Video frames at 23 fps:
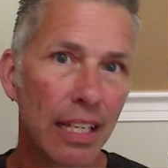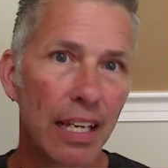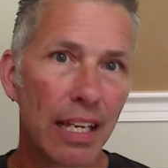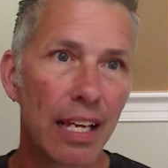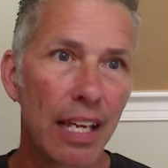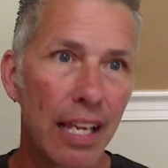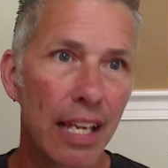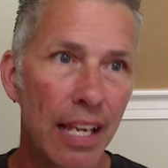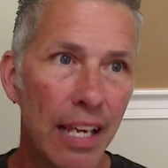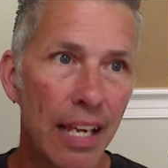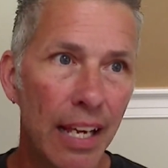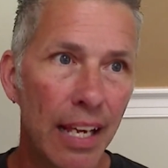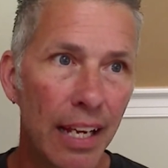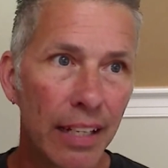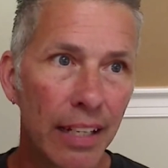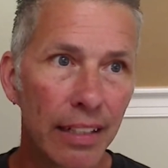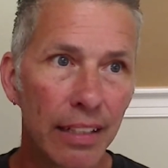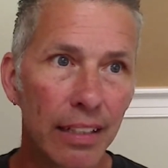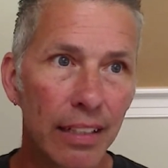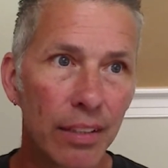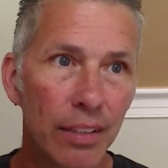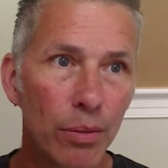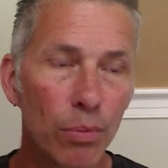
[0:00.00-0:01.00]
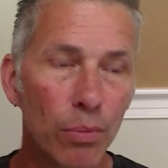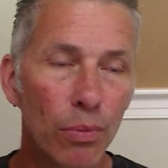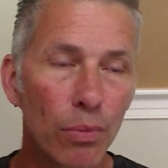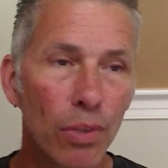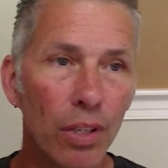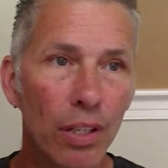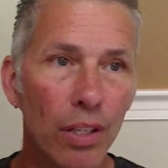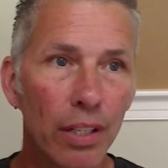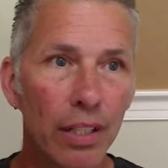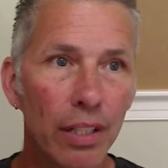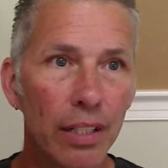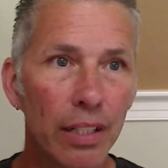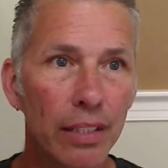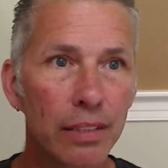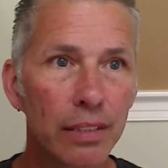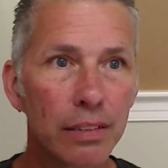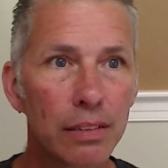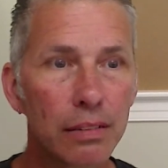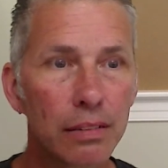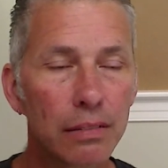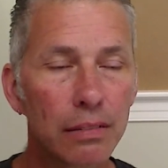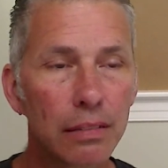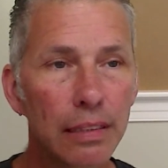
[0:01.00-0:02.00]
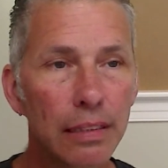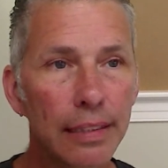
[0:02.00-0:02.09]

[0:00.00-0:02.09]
And it was,